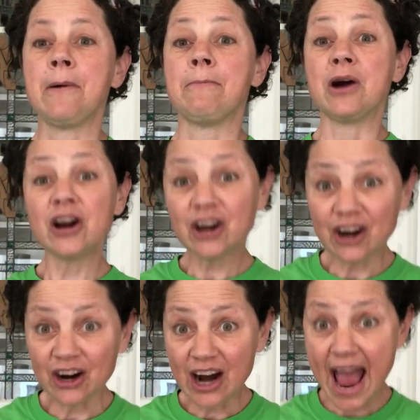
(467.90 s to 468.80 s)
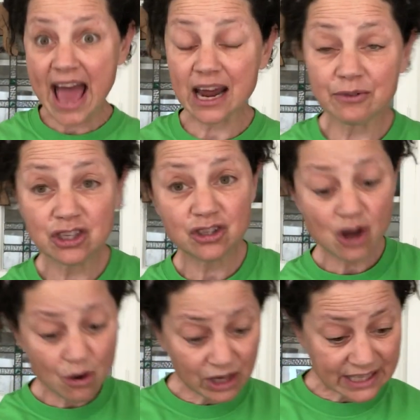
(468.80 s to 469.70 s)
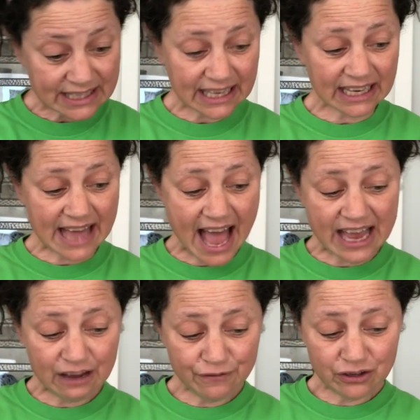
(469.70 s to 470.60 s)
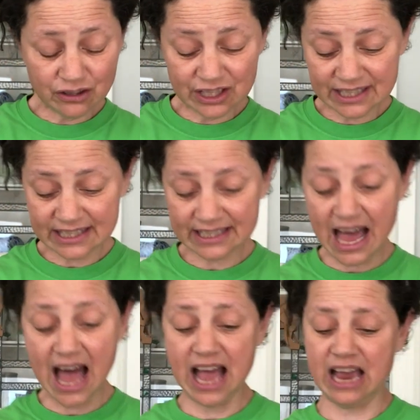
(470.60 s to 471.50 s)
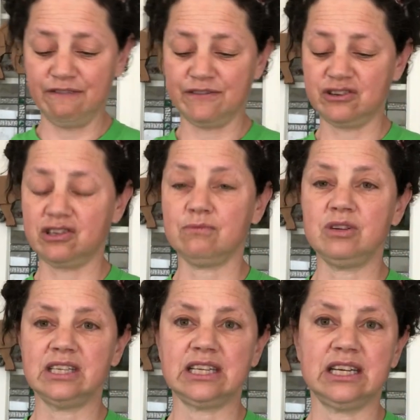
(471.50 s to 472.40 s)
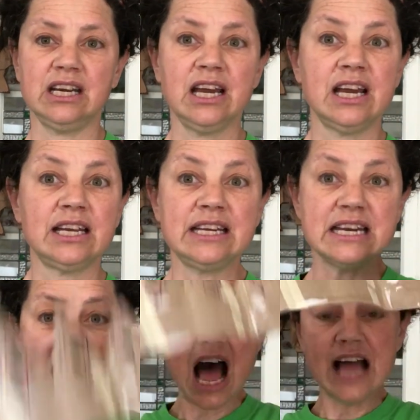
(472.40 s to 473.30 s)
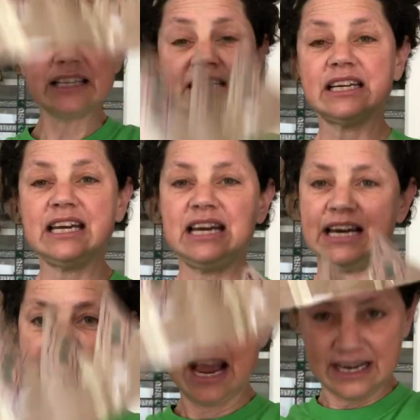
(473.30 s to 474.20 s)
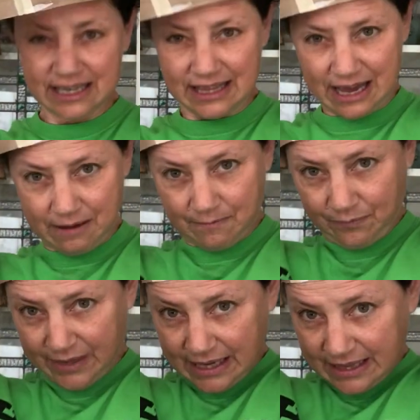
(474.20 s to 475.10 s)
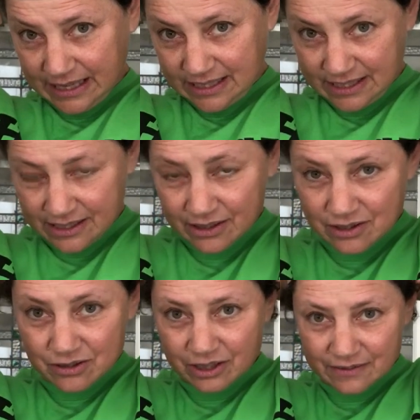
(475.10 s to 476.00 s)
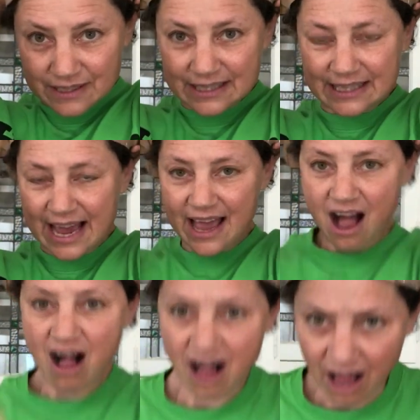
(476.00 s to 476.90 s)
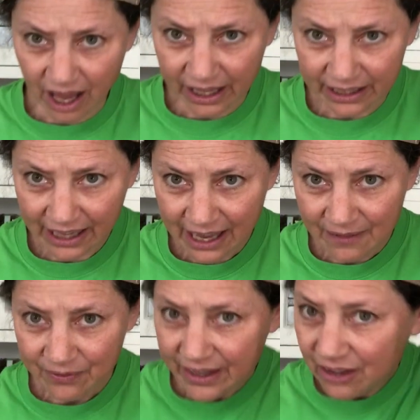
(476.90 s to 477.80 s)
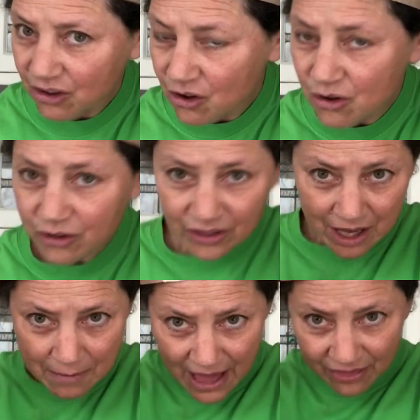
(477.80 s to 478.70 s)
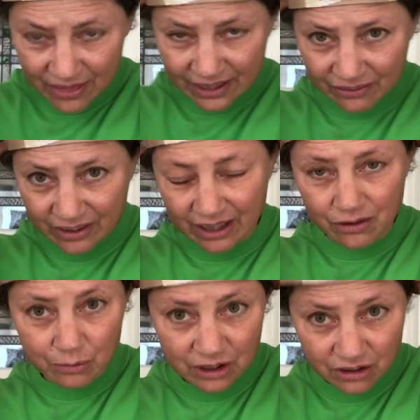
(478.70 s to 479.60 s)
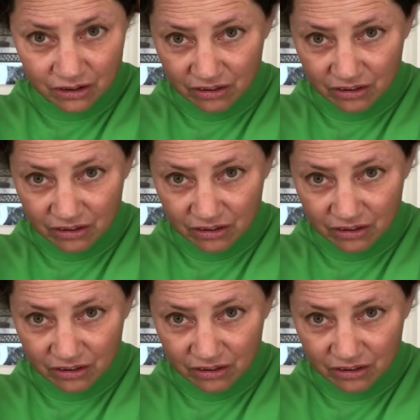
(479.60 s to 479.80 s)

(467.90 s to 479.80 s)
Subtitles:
marker. And I was noticing that if you decide for some reason not to connect them, they still sort of stay on. And the cool thing about this is when you're